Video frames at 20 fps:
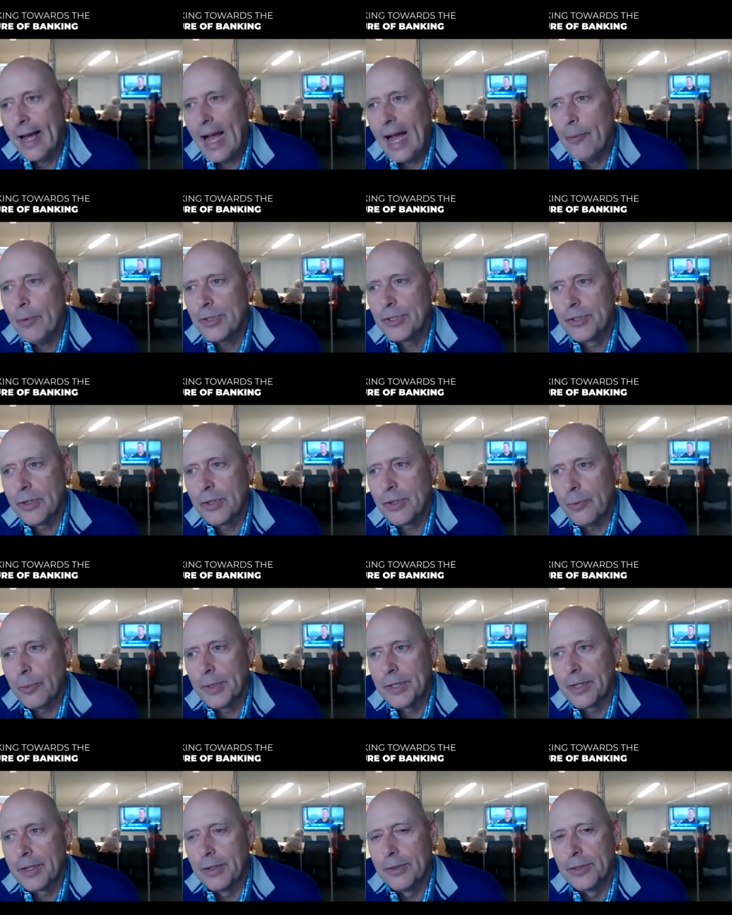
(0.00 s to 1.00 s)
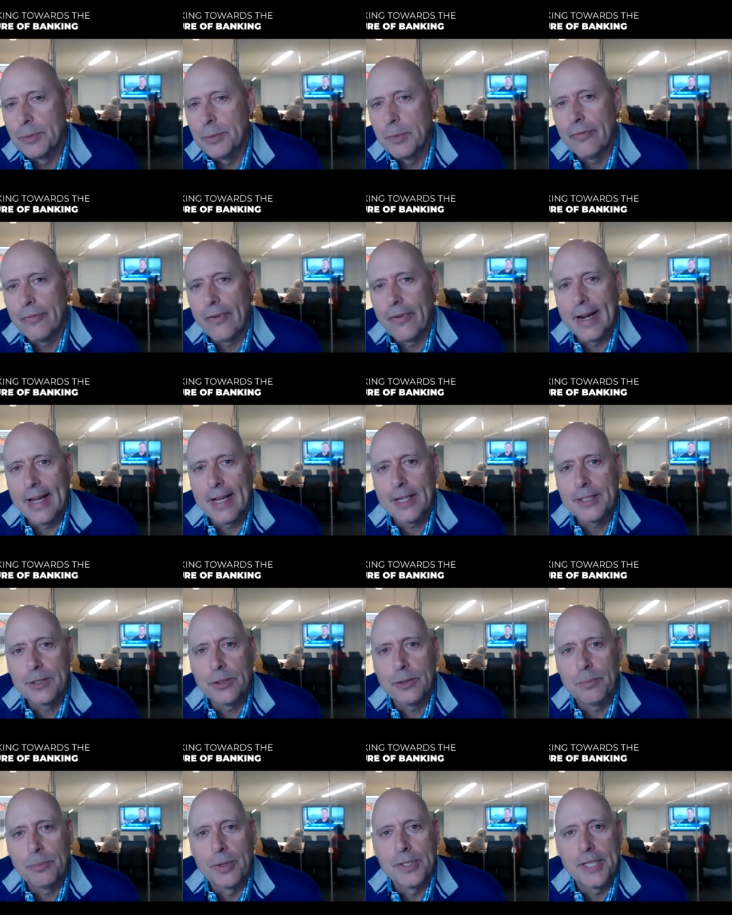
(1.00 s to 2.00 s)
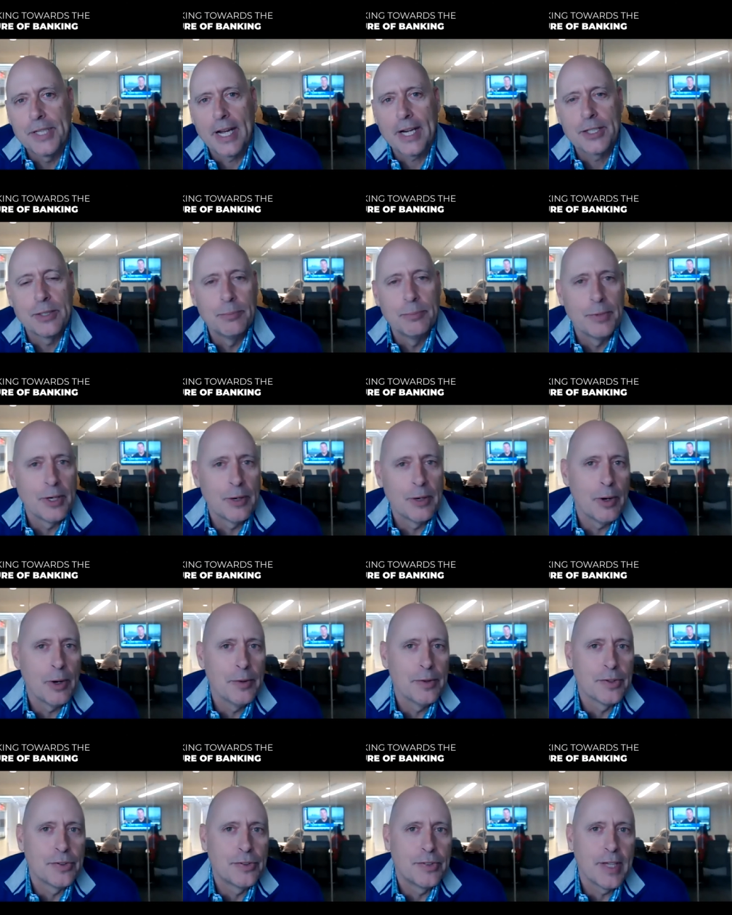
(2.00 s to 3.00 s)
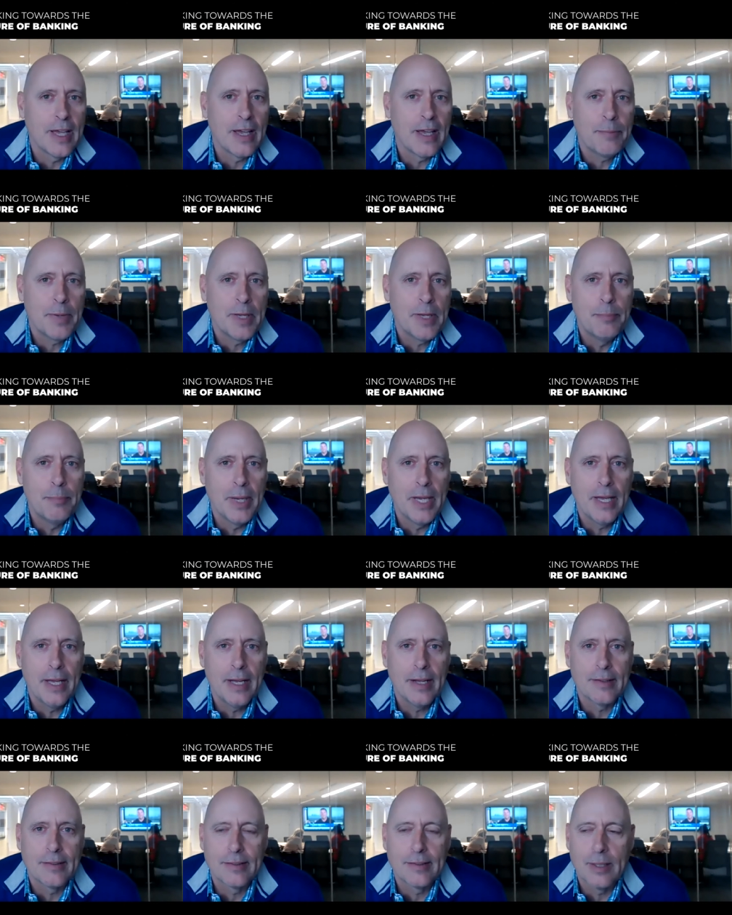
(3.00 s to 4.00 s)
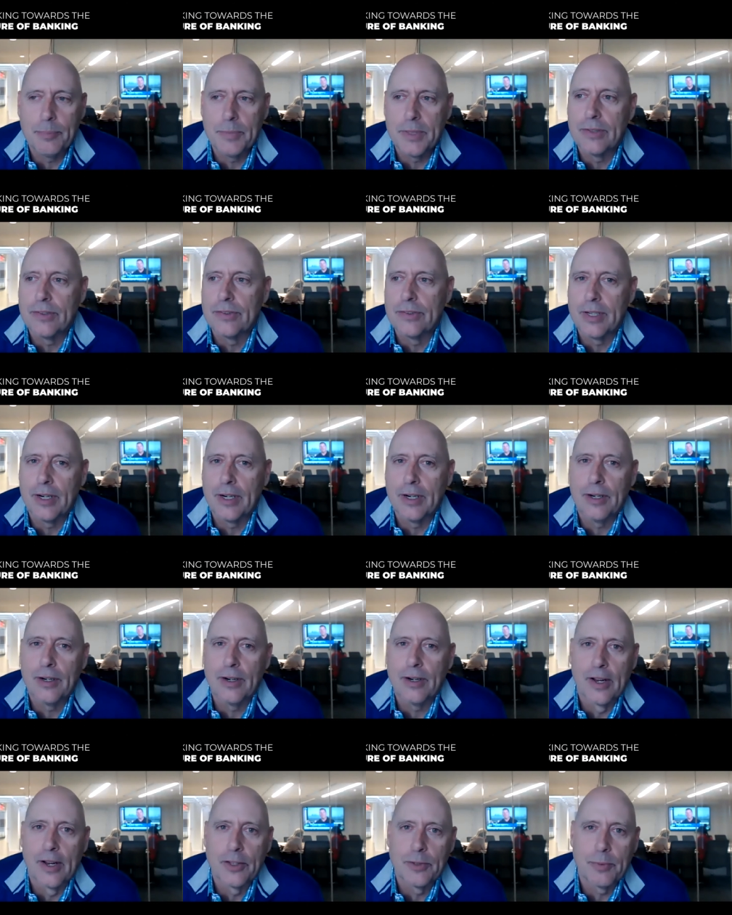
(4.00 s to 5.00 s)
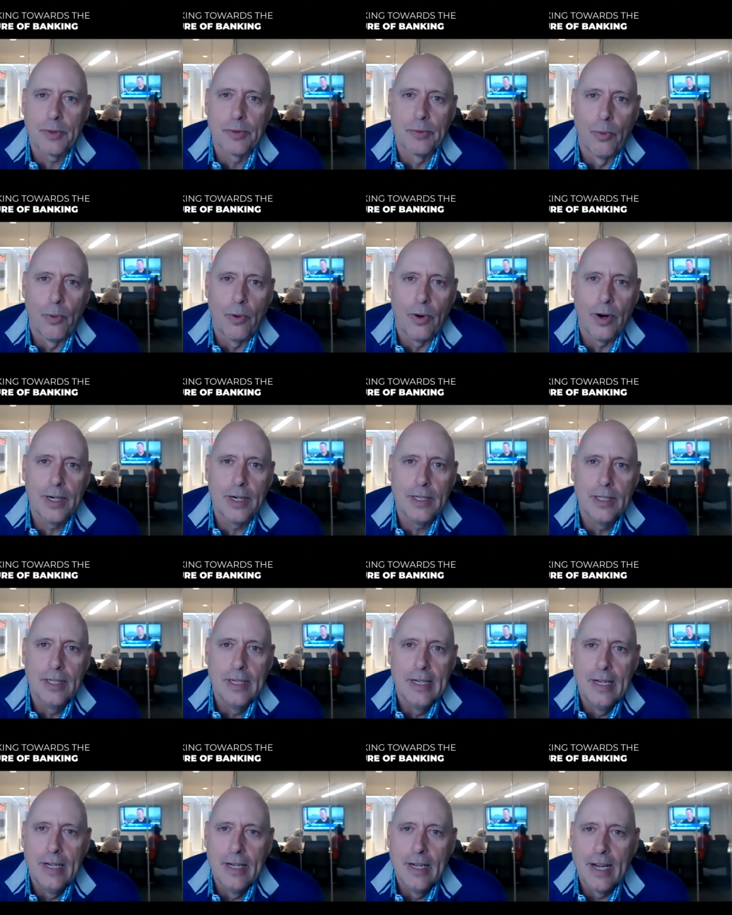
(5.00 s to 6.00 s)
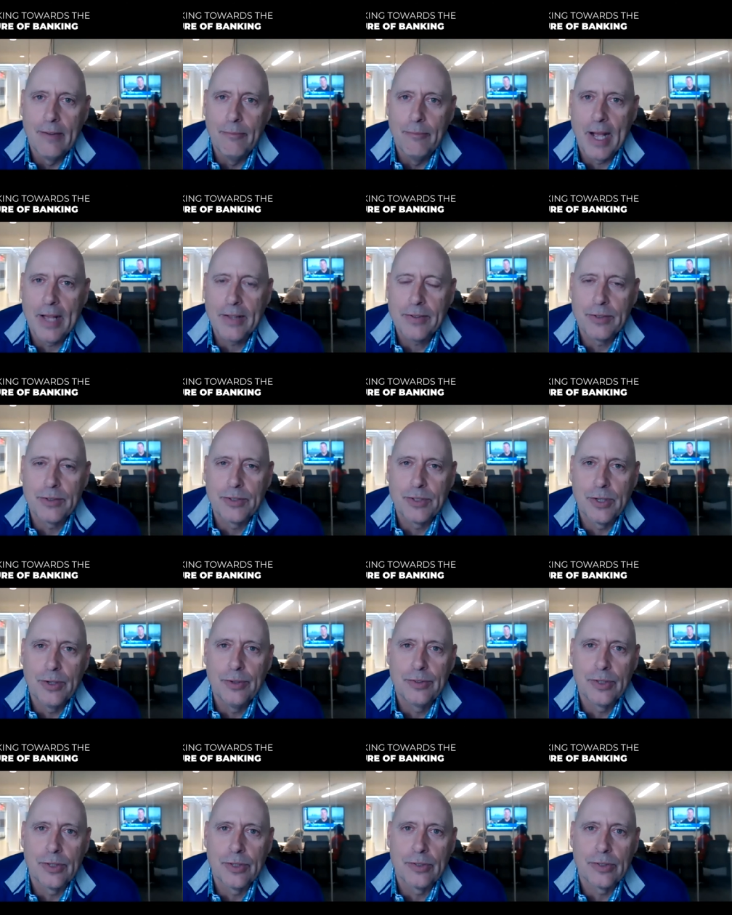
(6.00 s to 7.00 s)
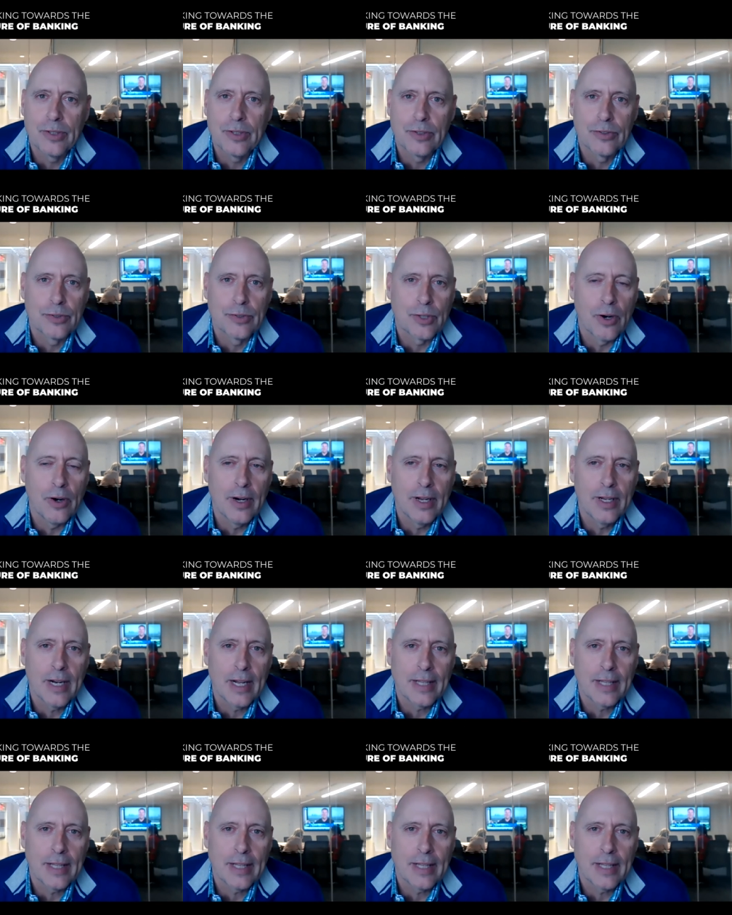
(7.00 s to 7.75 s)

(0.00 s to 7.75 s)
I would start with the Consumer Financial Protection Bureau, the CFPB. It's something Senator Elizabeth Warren Massachusetts started.